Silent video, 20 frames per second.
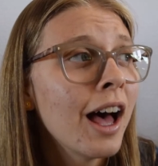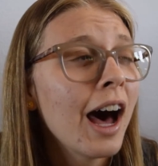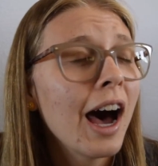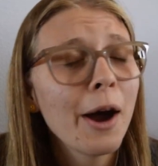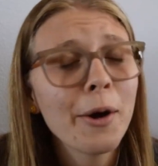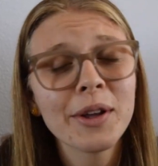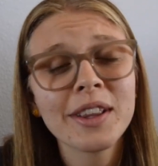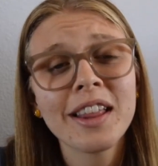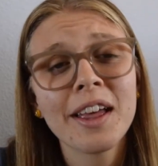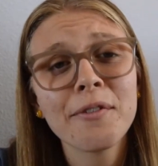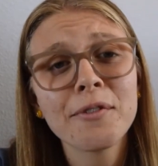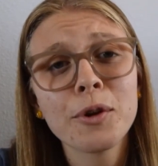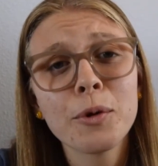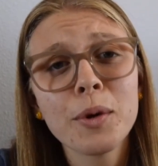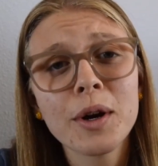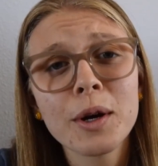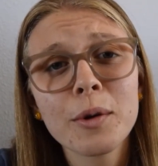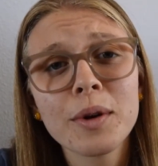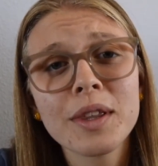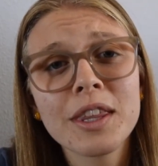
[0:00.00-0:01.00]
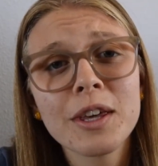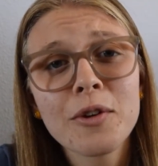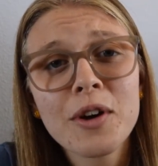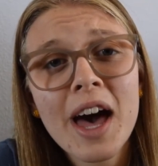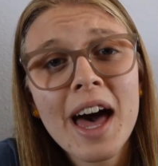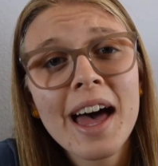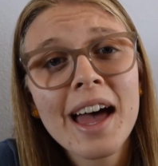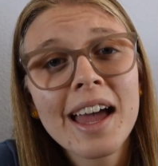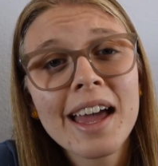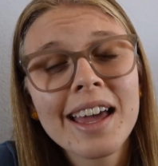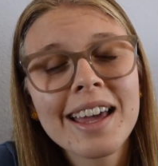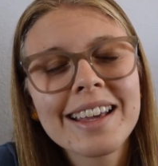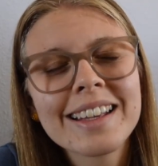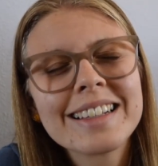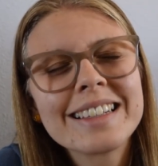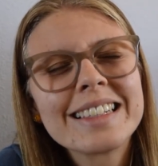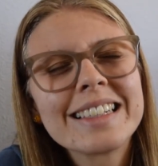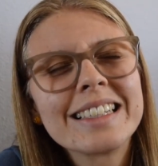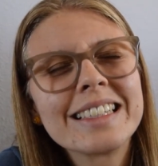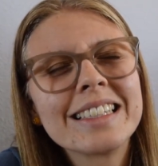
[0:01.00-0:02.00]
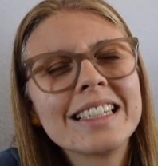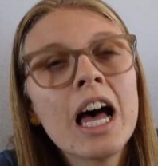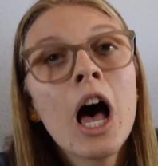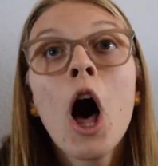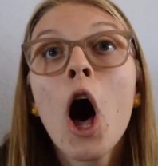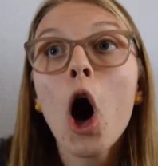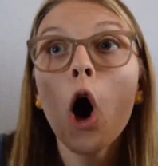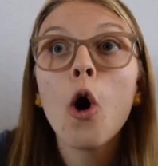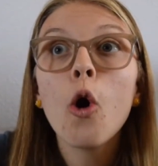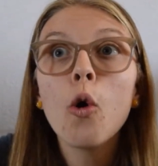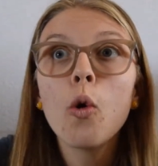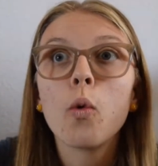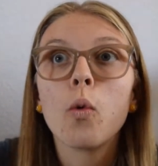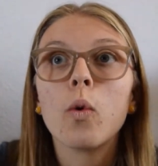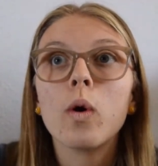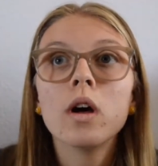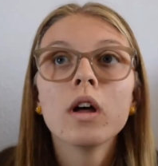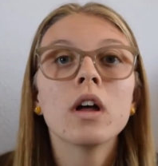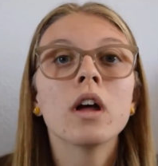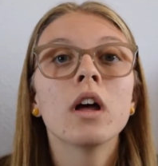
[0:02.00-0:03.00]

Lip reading: I would love to work with you guys. Oh!